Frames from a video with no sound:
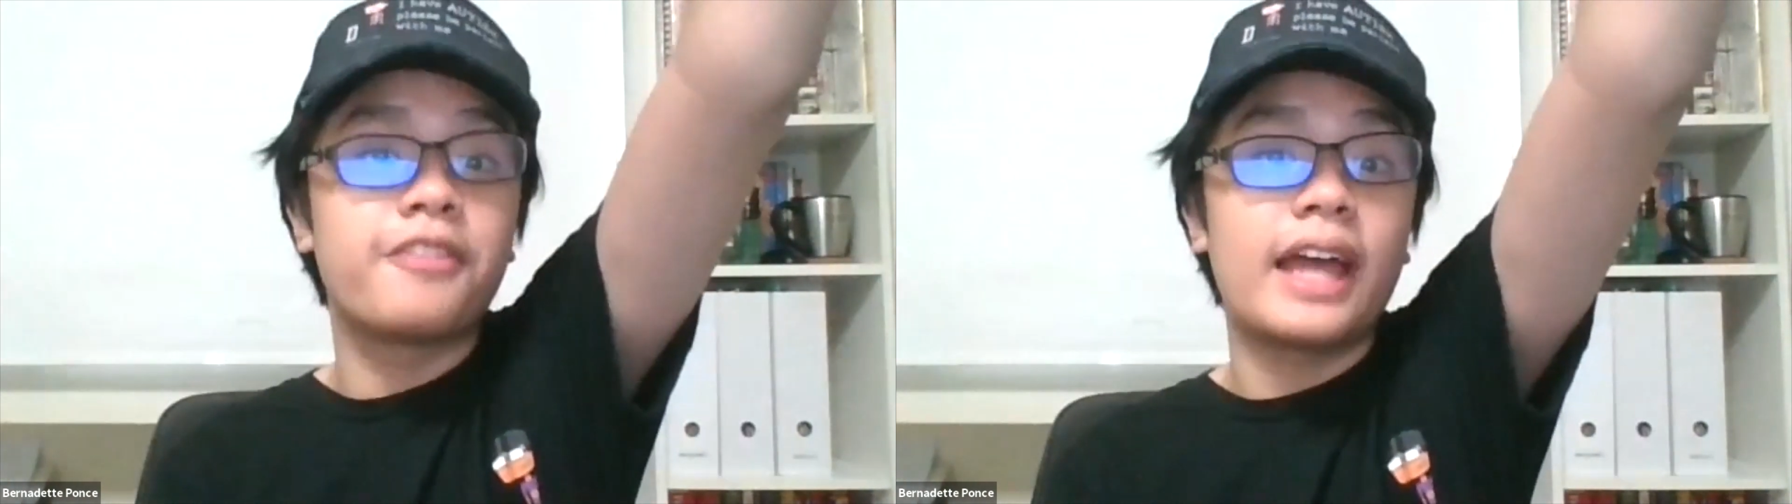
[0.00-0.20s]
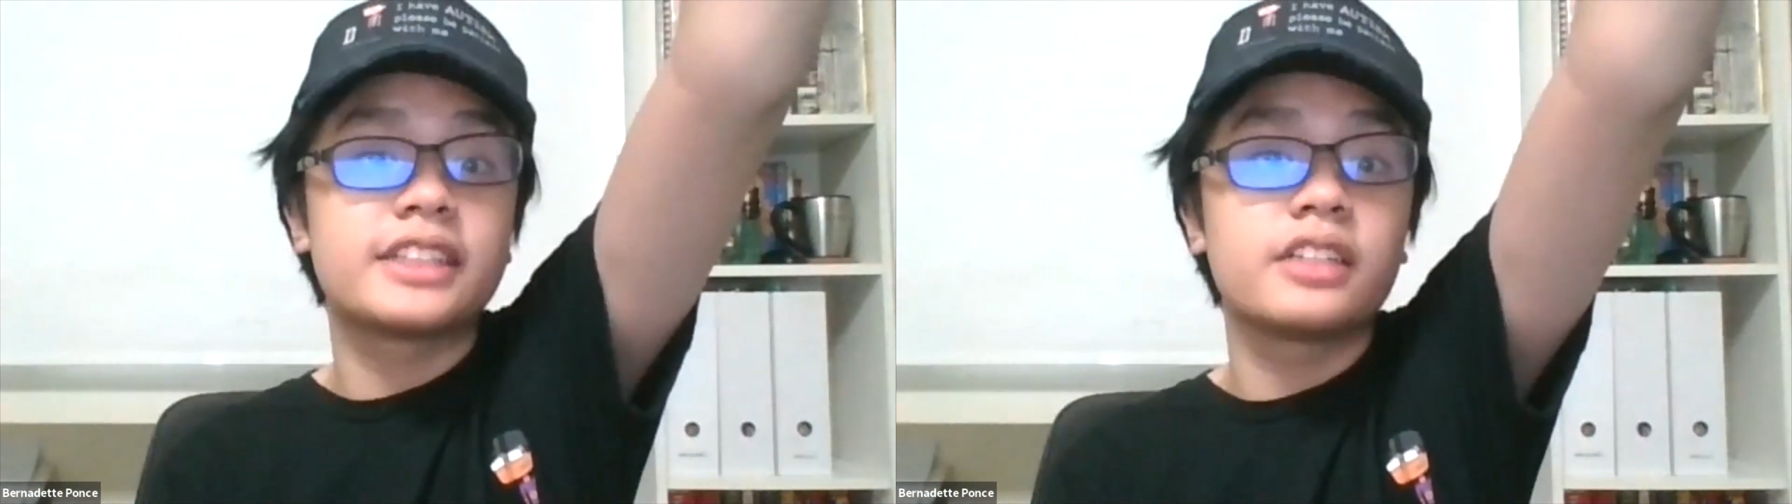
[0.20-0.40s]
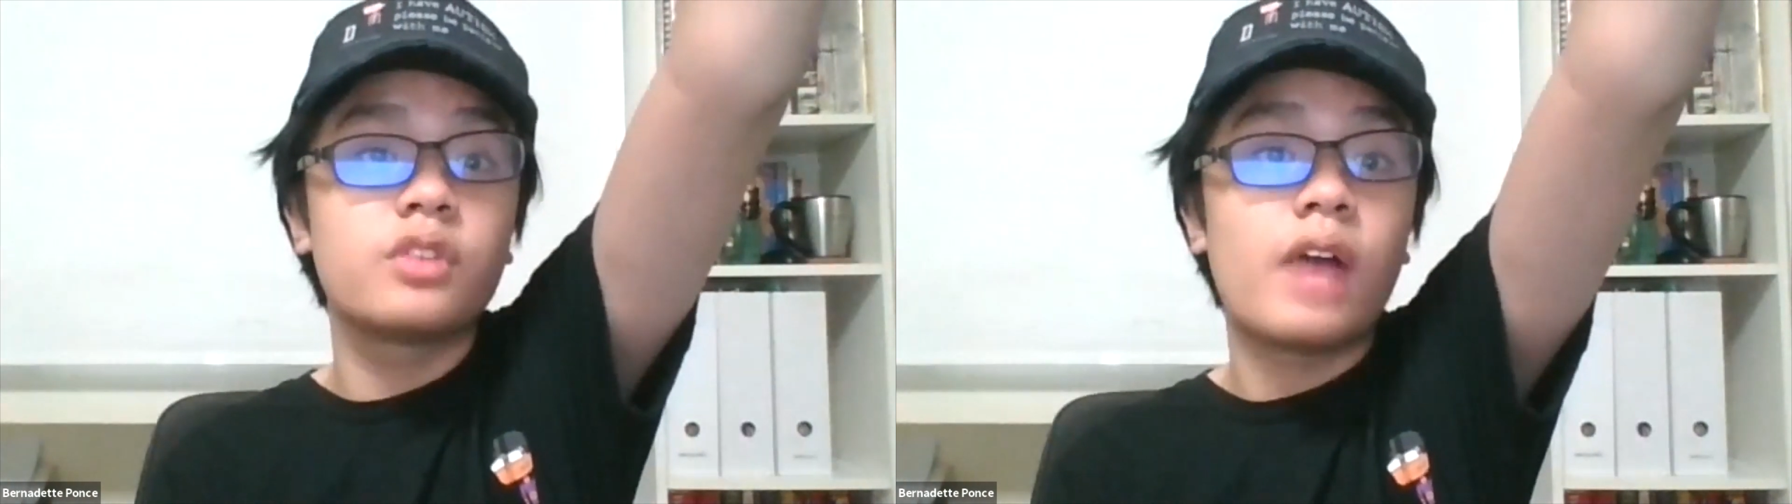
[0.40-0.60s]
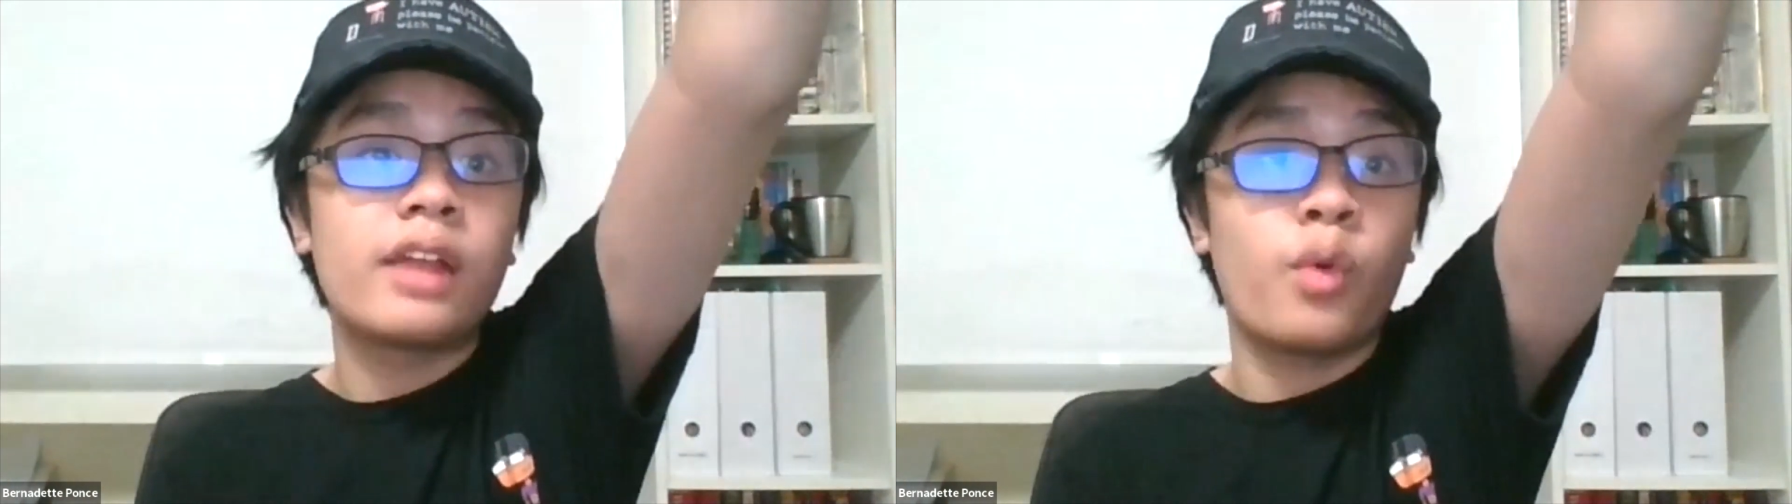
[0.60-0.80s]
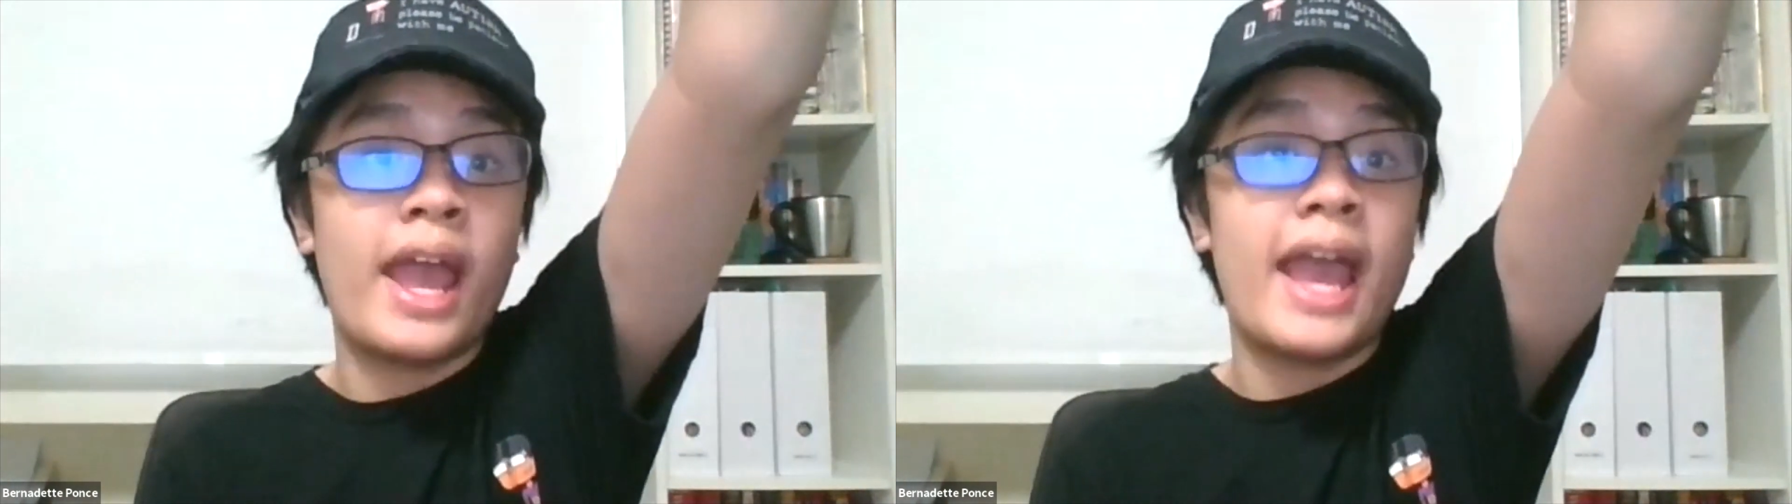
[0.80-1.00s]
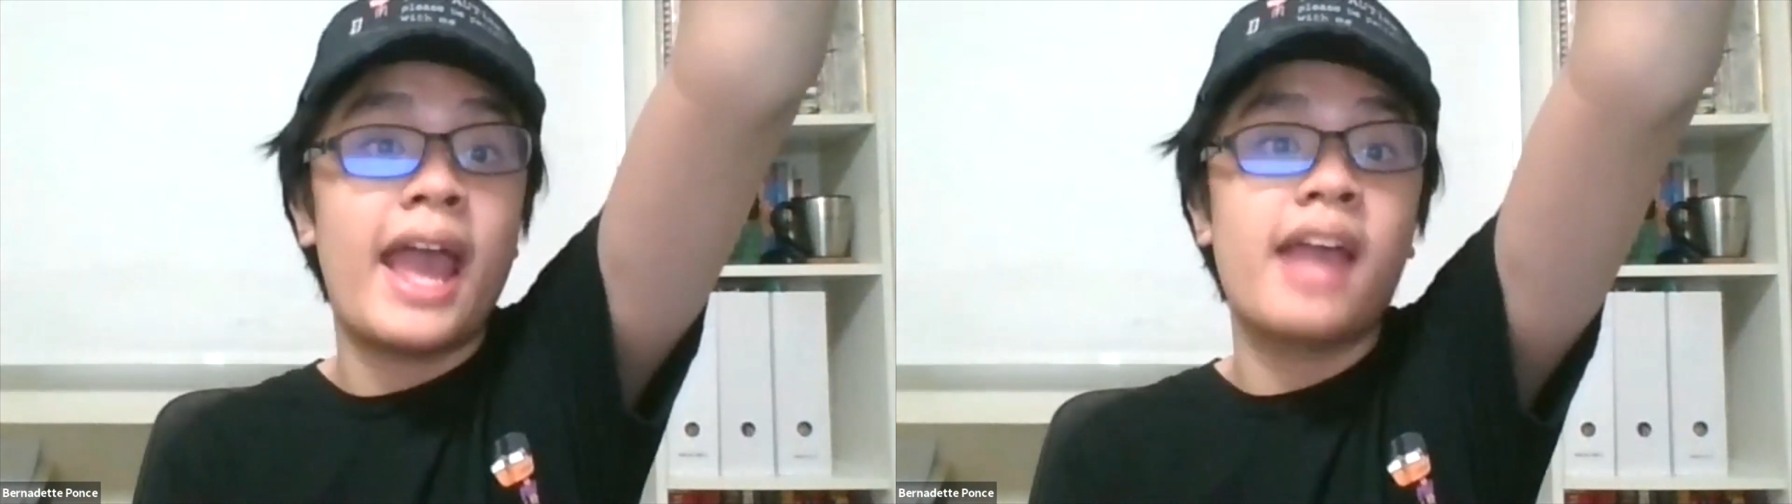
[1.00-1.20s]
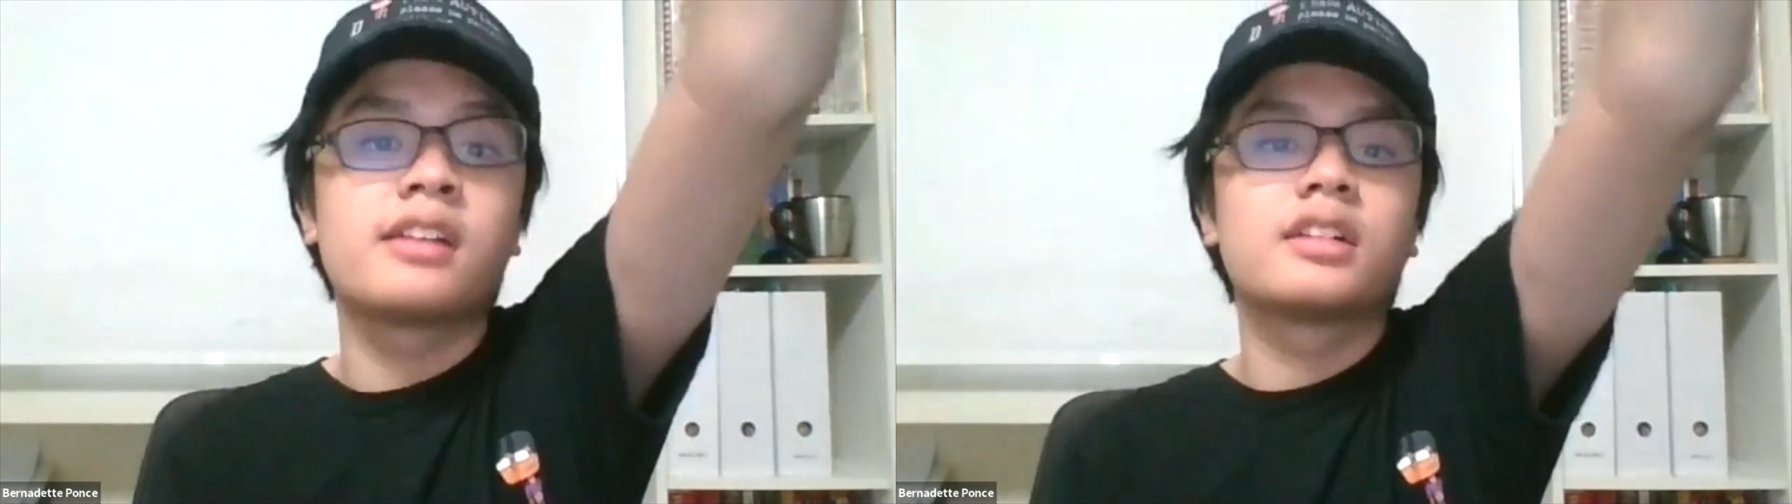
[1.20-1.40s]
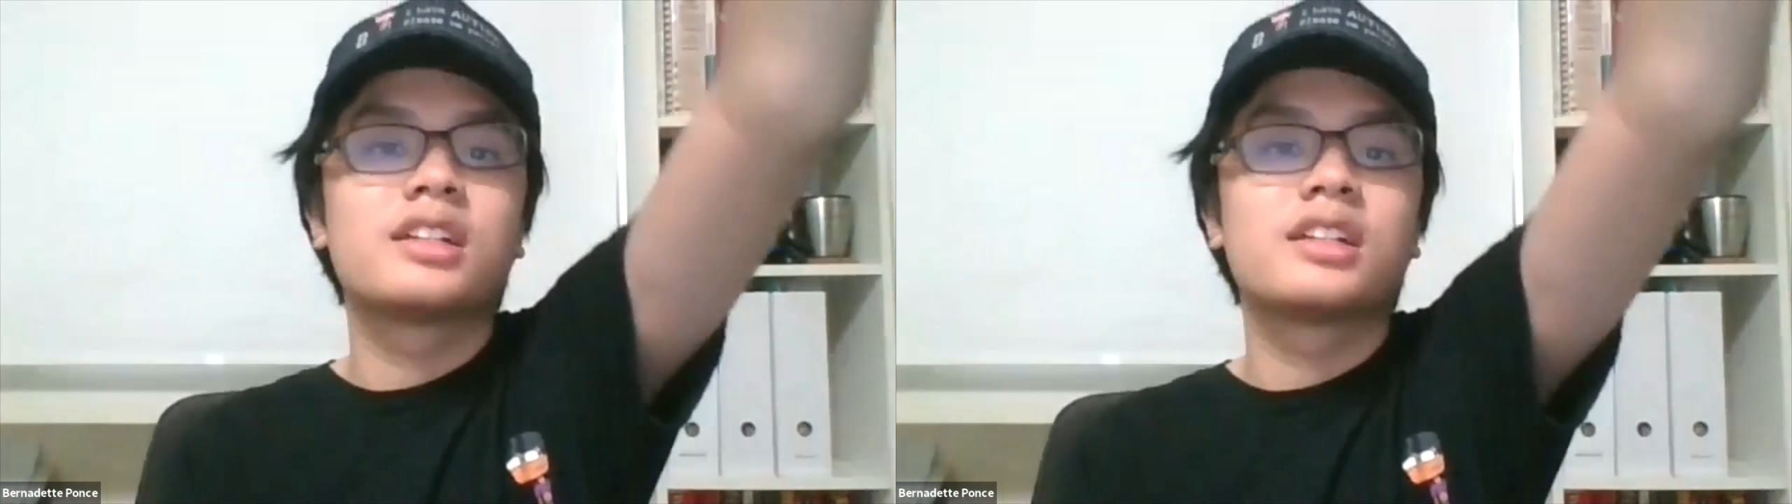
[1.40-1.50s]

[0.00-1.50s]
fashion runway.